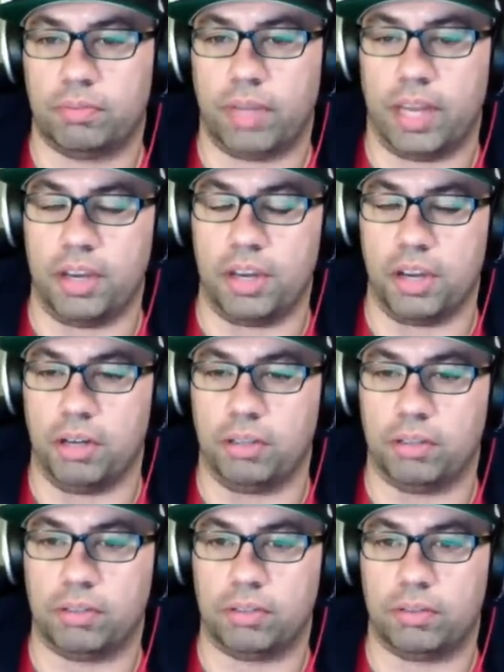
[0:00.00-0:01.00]
and
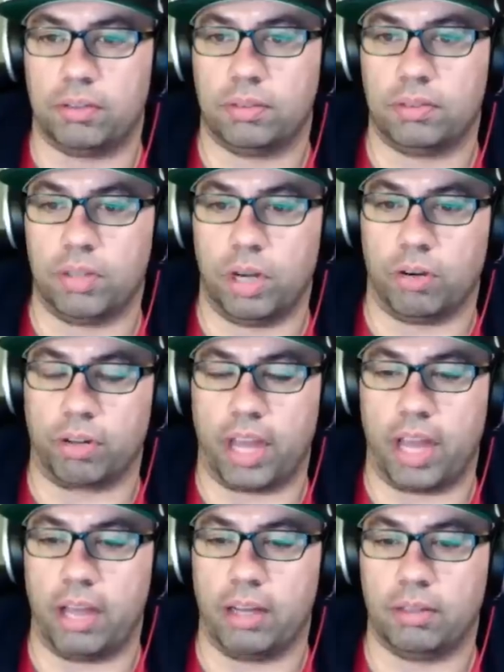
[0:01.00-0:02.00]
you. You're
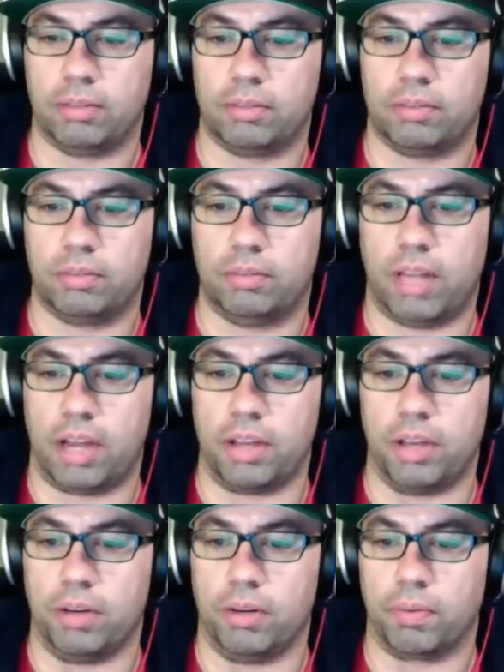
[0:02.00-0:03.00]
okay, not
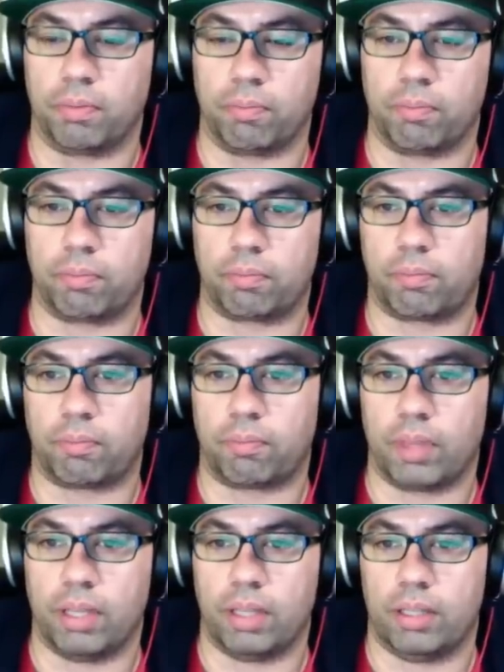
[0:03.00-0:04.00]
you.
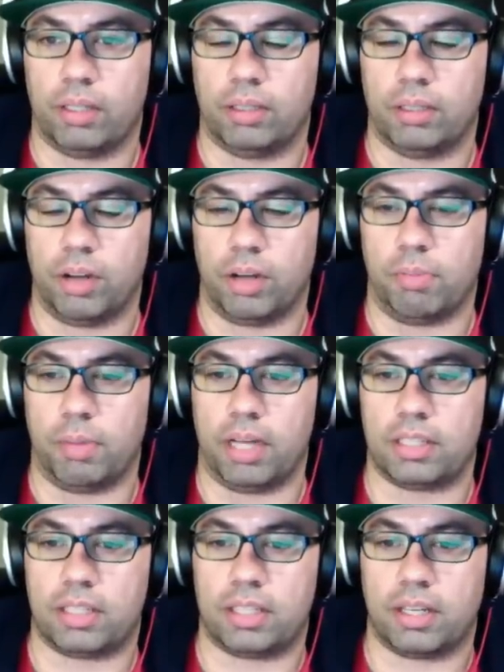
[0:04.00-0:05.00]
I love
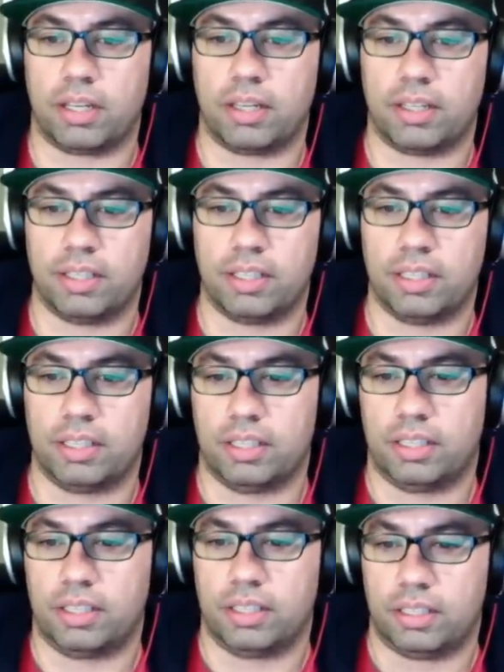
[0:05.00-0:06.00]
everybody.
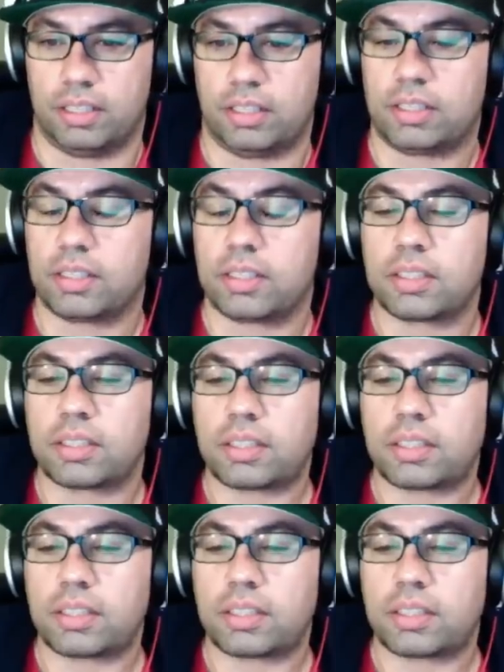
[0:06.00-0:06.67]
So